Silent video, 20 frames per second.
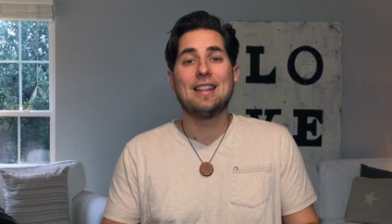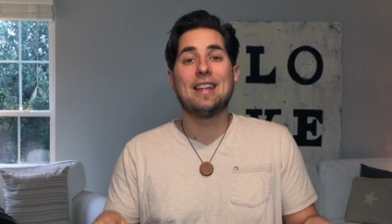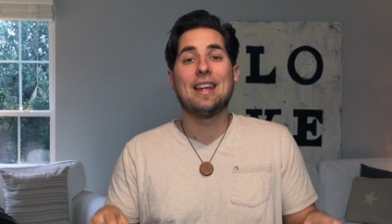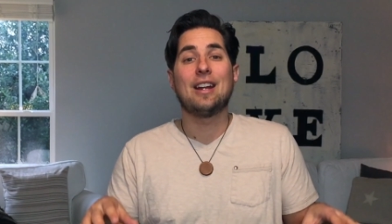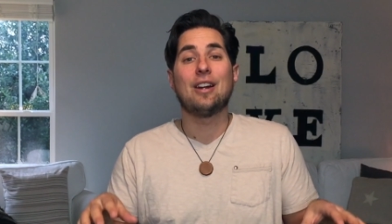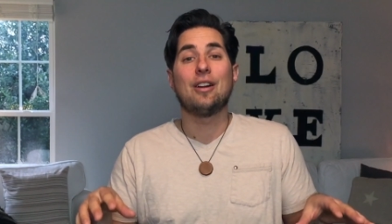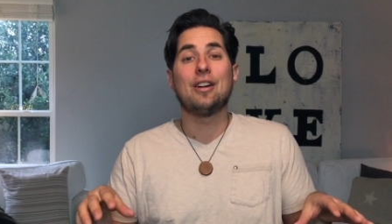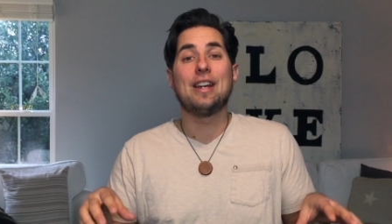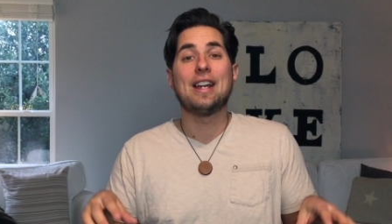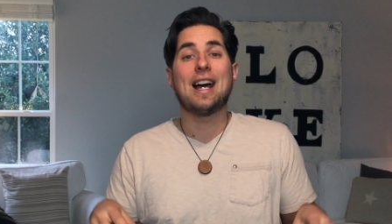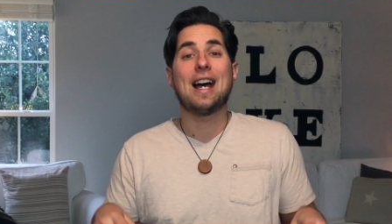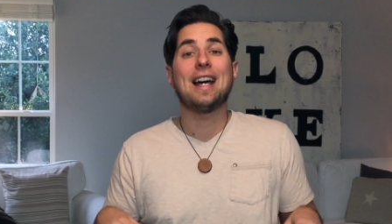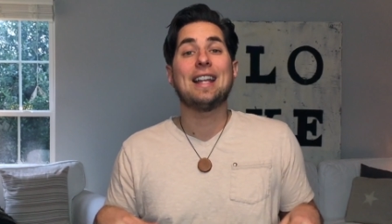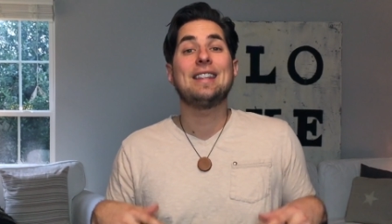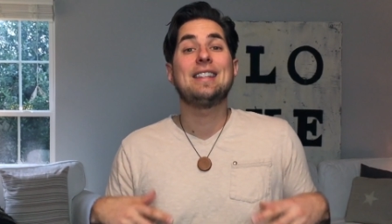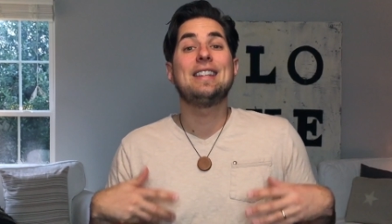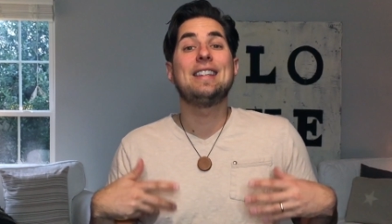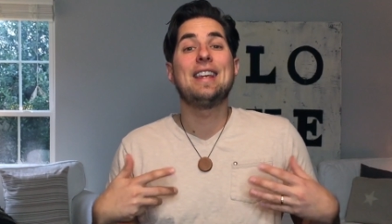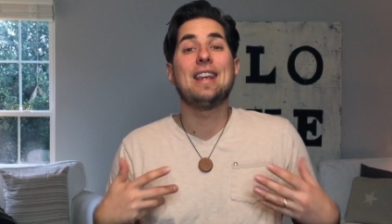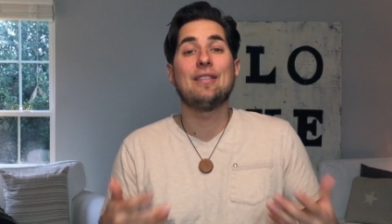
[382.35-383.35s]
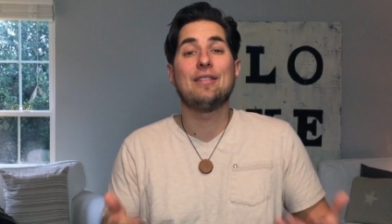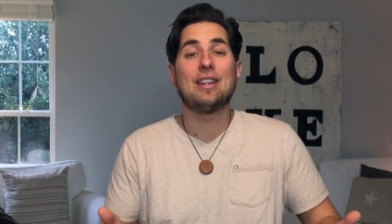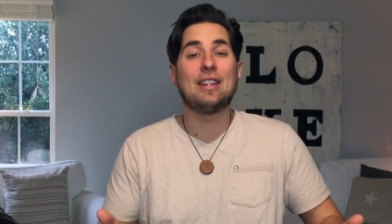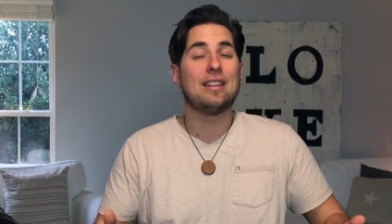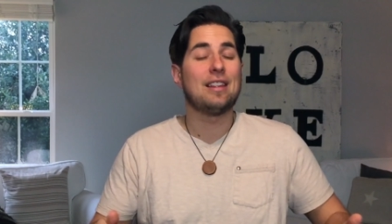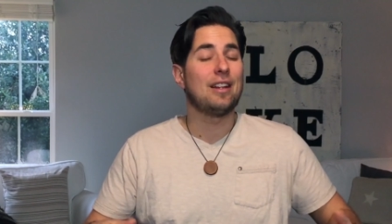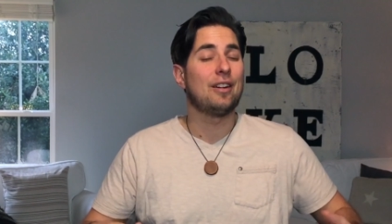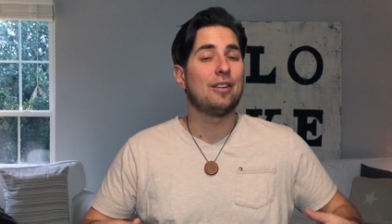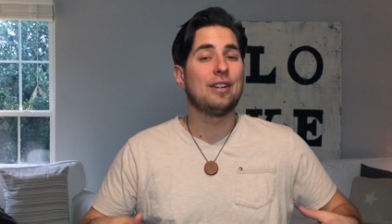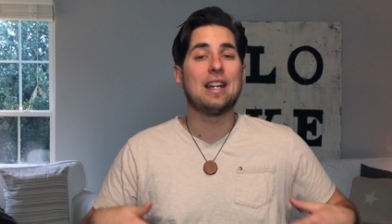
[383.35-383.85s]
that are not
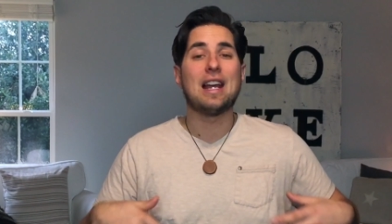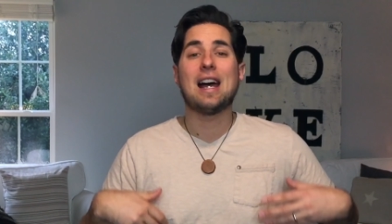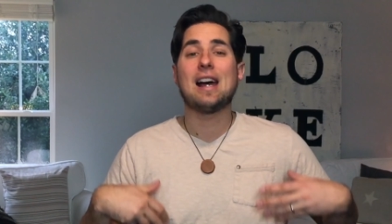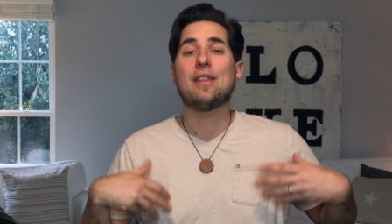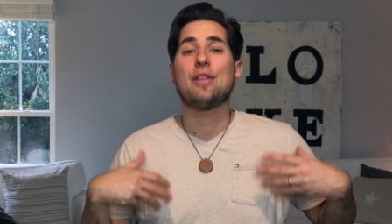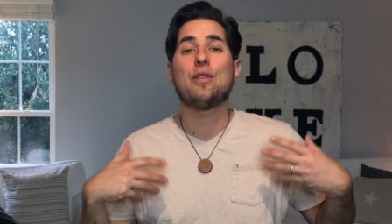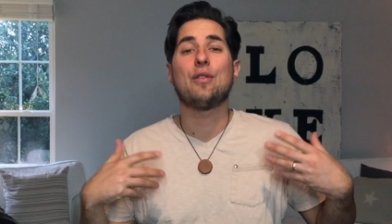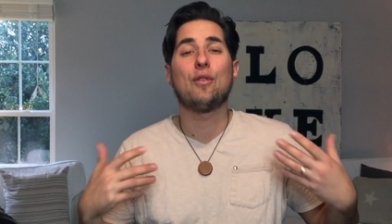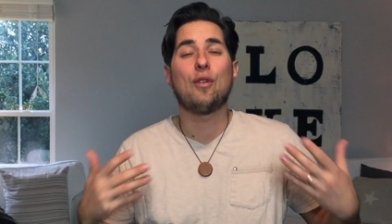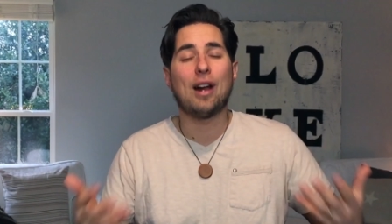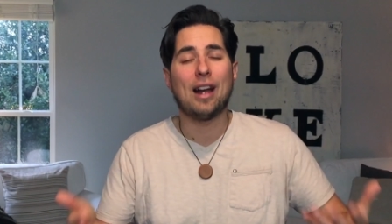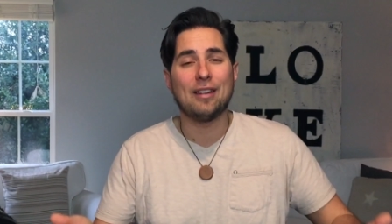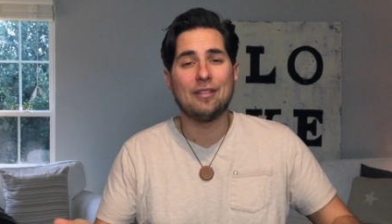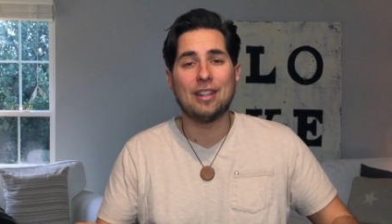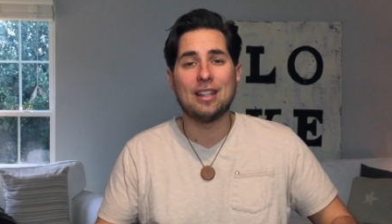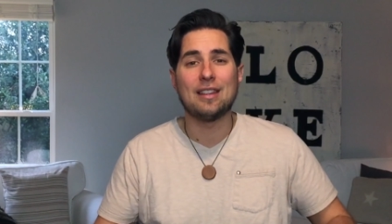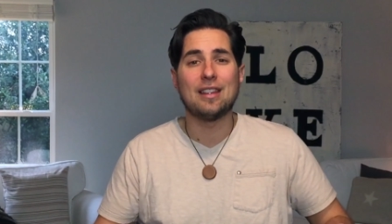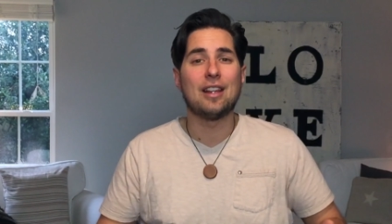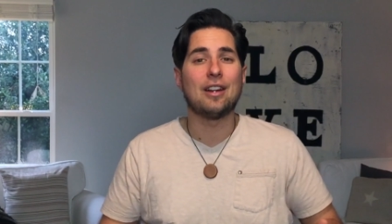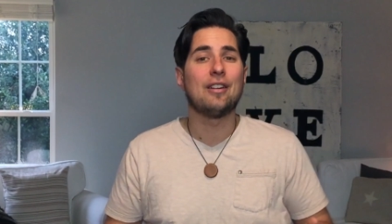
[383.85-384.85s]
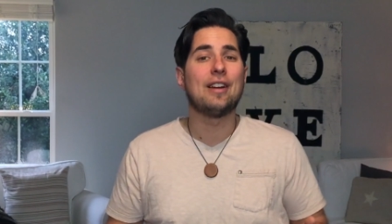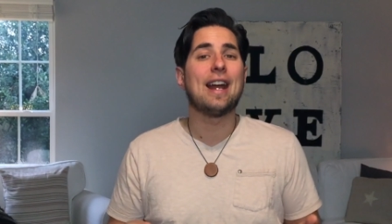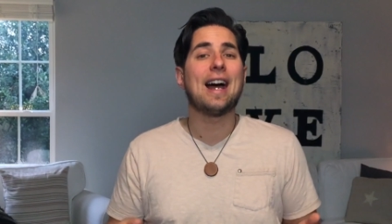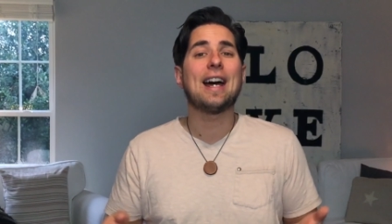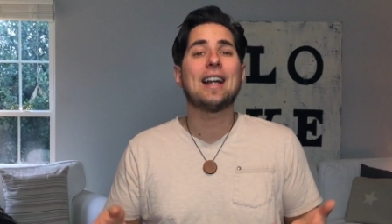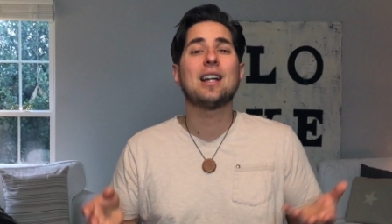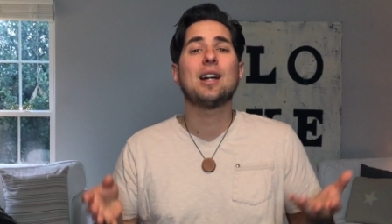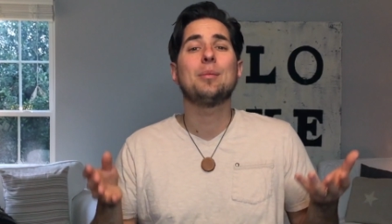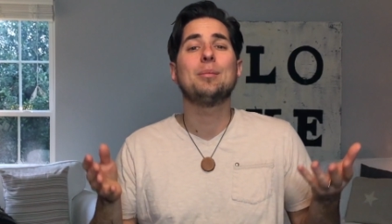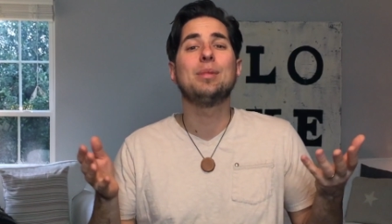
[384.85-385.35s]
giving, that are not thriving, that are
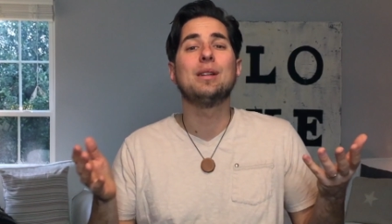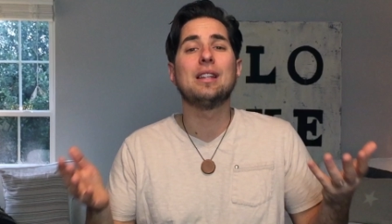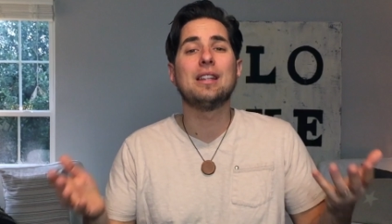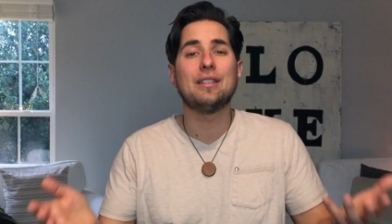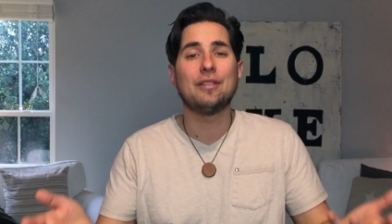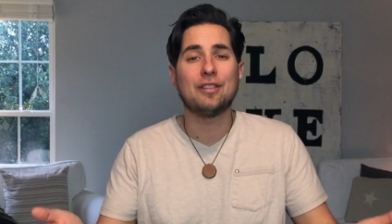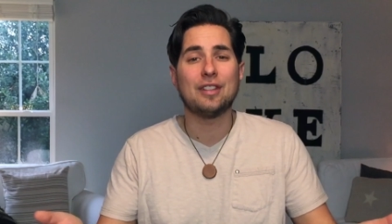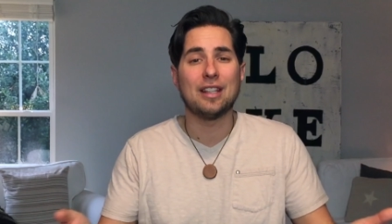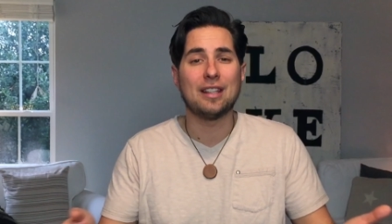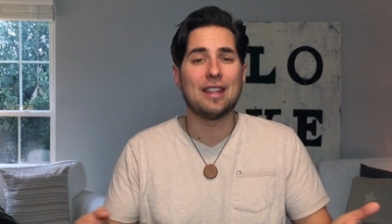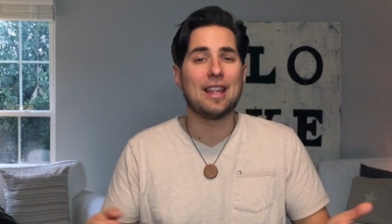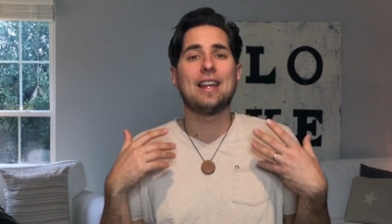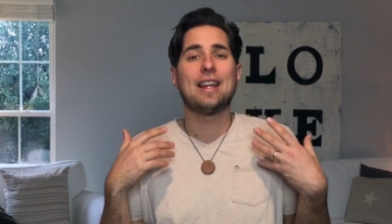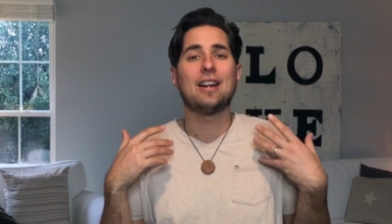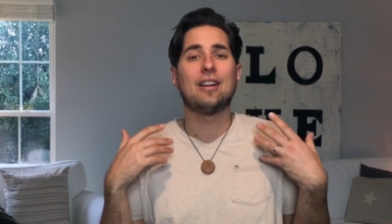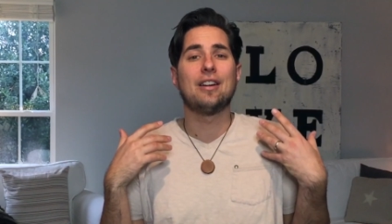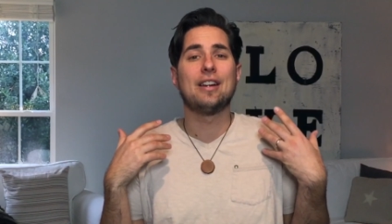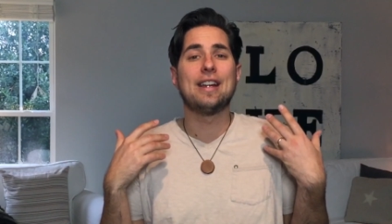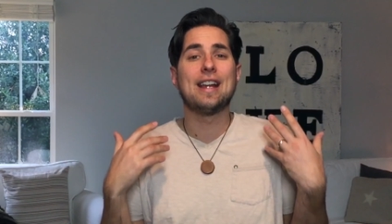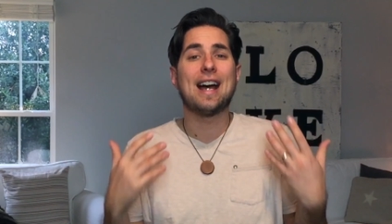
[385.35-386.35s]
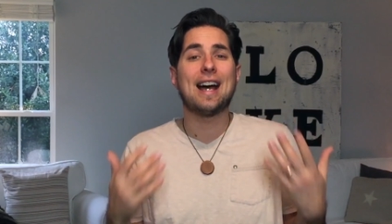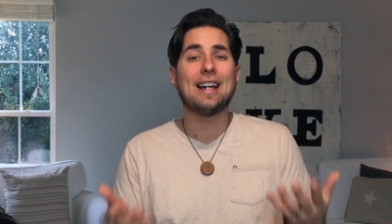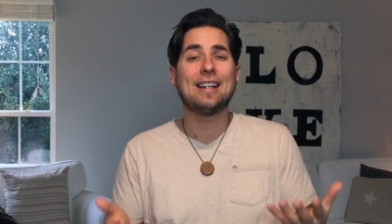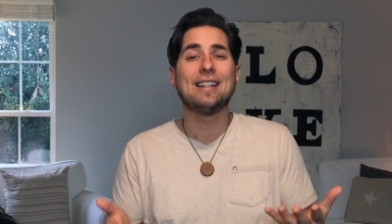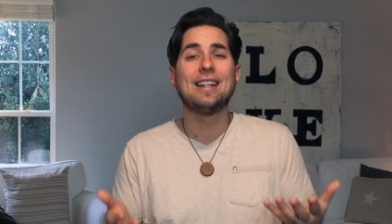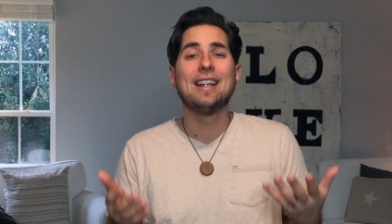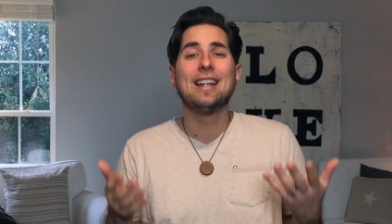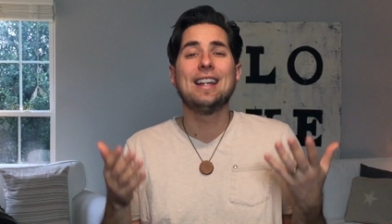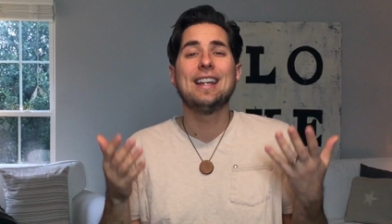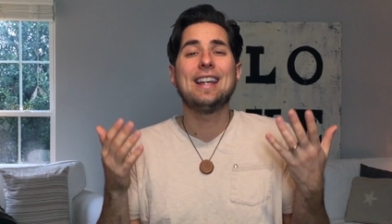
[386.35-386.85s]
not uplifting, that are
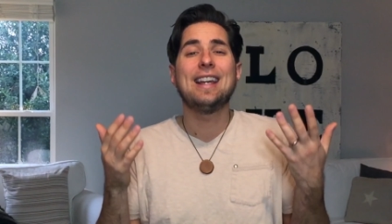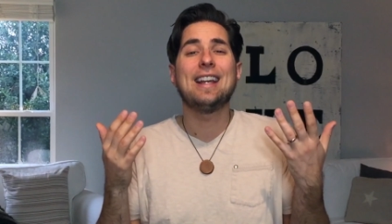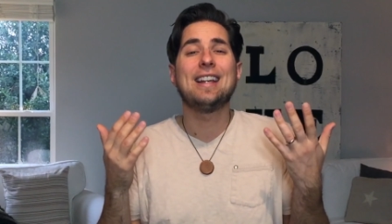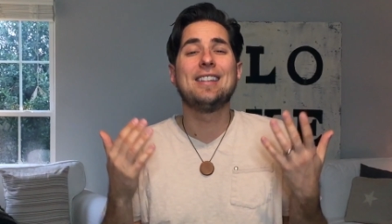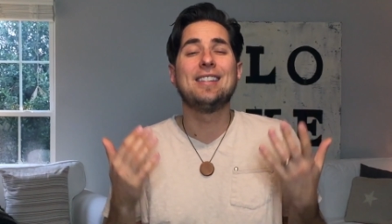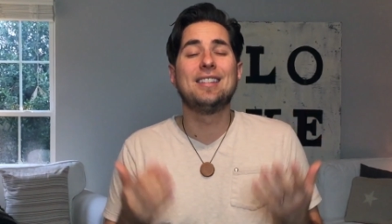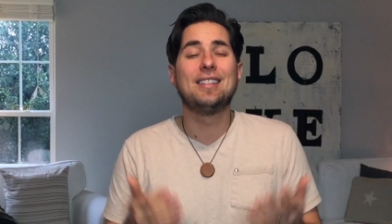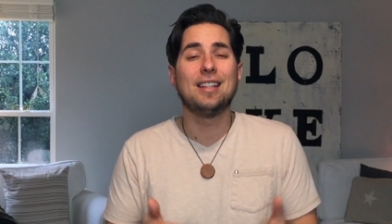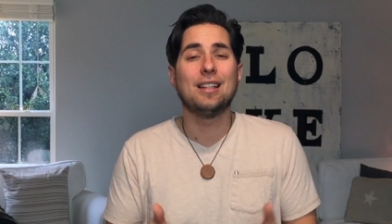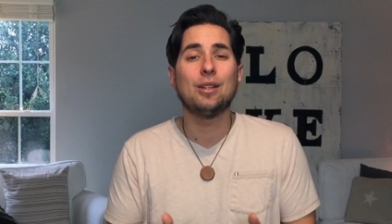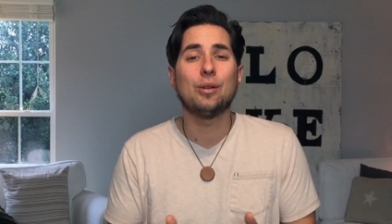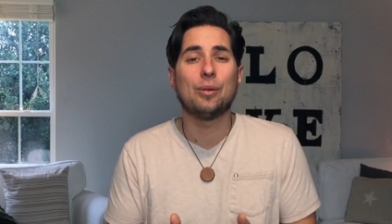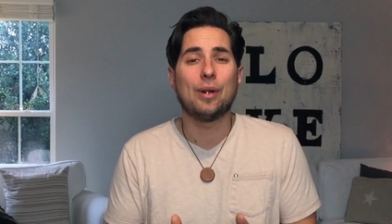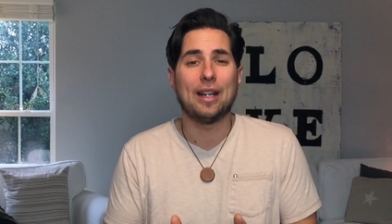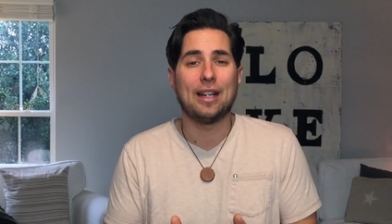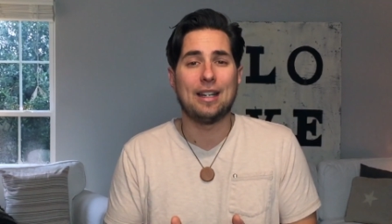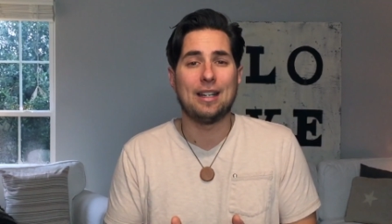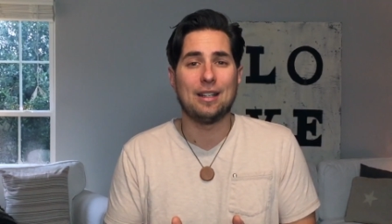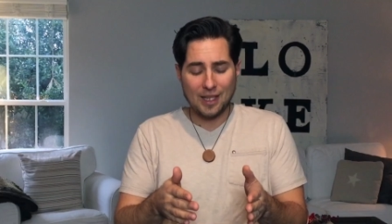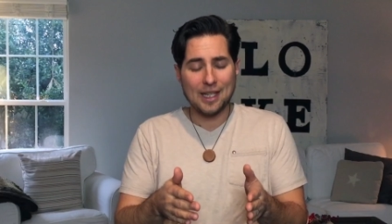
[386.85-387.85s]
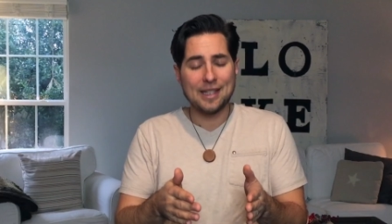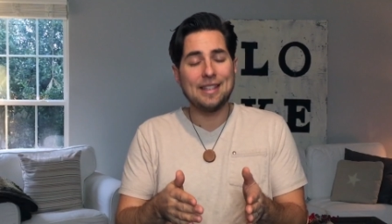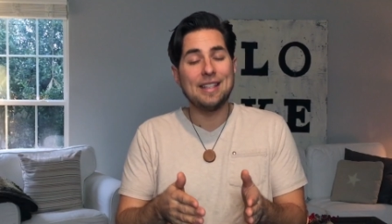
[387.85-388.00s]
not exhilarating.